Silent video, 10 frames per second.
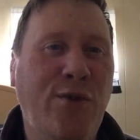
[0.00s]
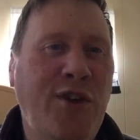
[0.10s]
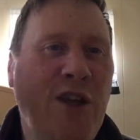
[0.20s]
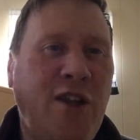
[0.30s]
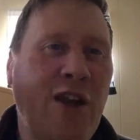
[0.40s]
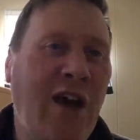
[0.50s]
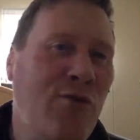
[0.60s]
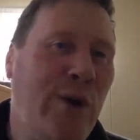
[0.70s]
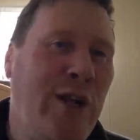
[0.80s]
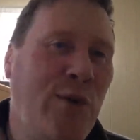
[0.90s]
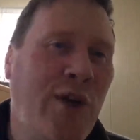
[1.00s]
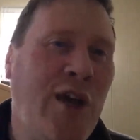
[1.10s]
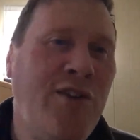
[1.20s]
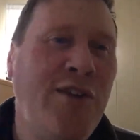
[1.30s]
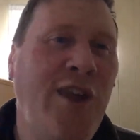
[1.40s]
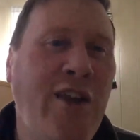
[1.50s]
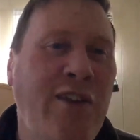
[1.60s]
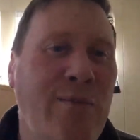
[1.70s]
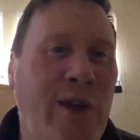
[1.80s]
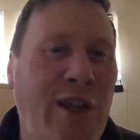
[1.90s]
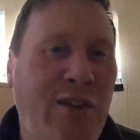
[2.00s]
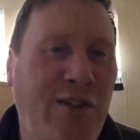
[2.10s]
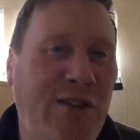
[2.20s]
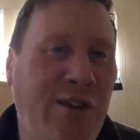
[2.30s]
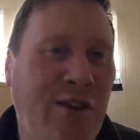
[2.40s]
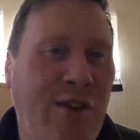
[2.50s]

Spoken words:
We did it, everybody. We got to 90 minutes.